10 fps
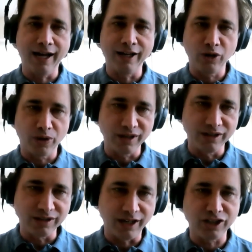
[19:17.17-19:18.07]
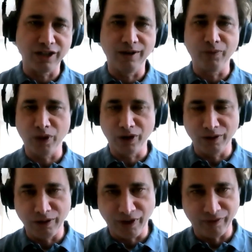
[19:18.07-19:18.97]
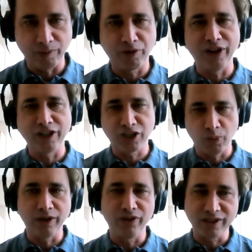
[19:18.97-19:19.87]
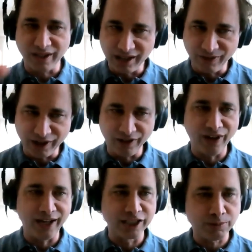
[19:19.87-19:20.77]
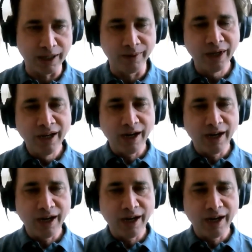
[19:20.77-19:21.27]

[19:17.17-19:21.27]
at the organization where you're involved in prevention, wellness, scientific advancement.